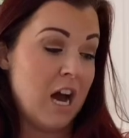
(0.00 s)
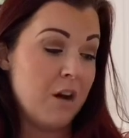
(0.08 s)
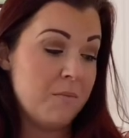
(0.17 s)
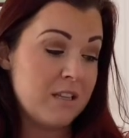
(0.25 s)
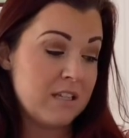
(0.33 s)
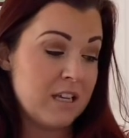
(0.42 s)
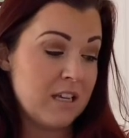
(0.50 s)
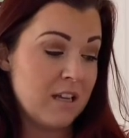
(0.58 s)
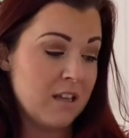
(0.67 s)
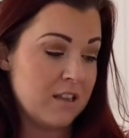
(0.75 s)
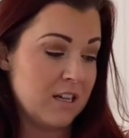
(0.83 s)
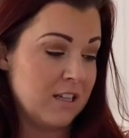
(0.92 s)
how busy
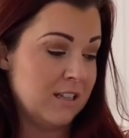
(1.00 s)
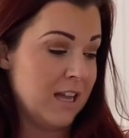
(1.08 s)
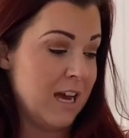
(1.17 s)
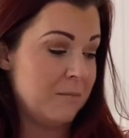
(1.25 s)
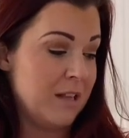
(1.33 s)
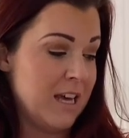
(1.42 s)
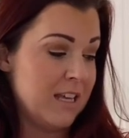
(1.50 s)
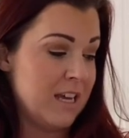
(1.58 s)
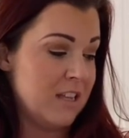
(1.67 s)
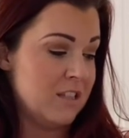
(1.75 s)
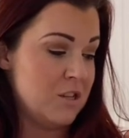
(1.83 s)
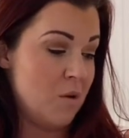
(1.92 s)
the limelight
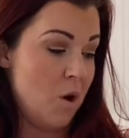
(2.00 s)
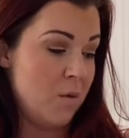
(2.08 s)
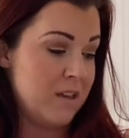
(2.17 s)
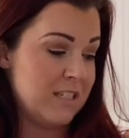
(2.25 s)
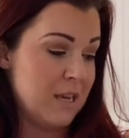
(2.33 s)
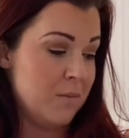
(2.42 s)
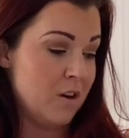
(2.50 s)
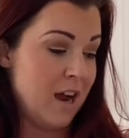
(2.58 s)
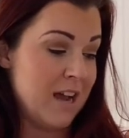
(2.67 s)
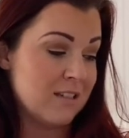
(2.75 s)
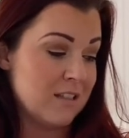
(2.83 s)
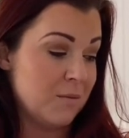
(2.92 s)
gets, you always keep your
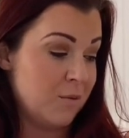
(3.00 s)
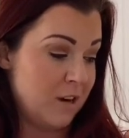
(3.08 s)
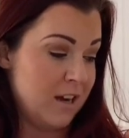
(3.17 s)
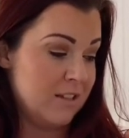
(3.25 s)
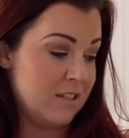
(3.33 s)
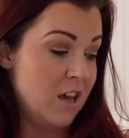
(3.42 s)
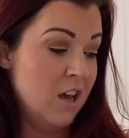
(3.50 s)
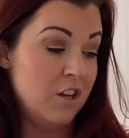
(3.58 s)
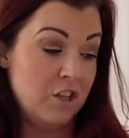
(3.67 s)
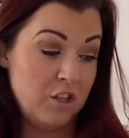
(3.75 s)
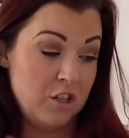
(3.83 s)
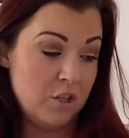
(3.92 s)
eyes on the prize,
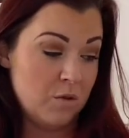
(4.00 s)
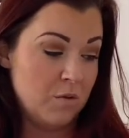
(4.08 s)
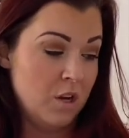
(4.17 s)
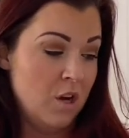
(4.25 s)
you.